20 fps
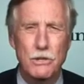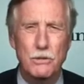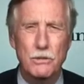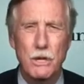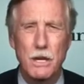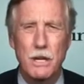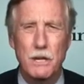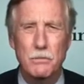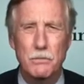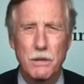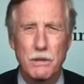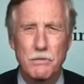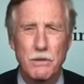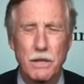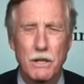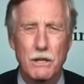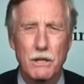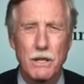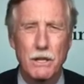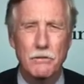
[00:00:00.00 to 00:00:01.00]
We had a briefing
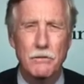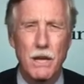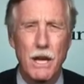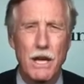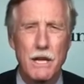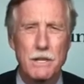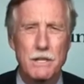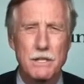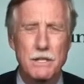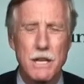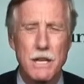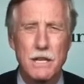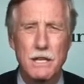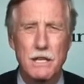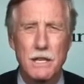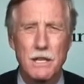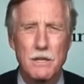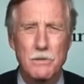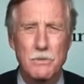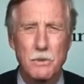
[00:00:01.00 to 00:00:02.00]
on Afghanistan
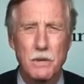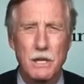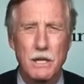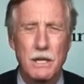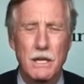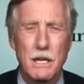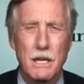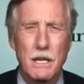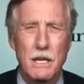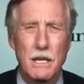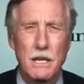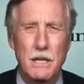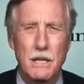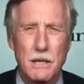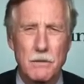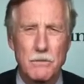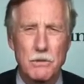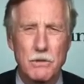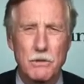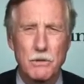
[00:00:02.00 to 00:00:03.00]
last week, and
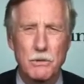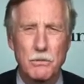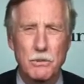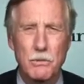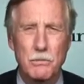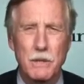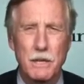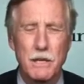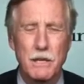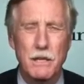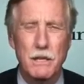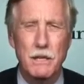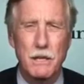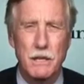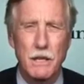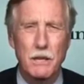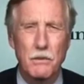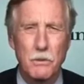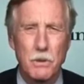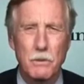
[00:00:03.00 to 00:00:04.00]
I'm sure we'll be
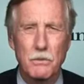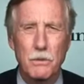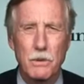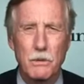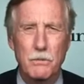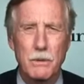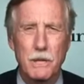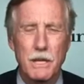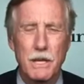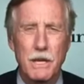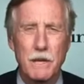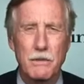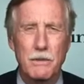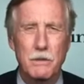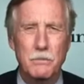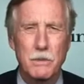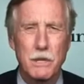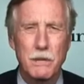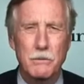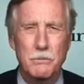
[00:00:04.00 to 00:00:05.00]
get, we will be having
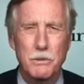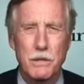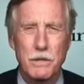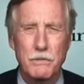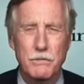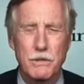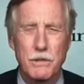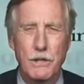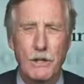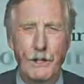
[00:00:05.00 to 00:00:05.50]
being briefed on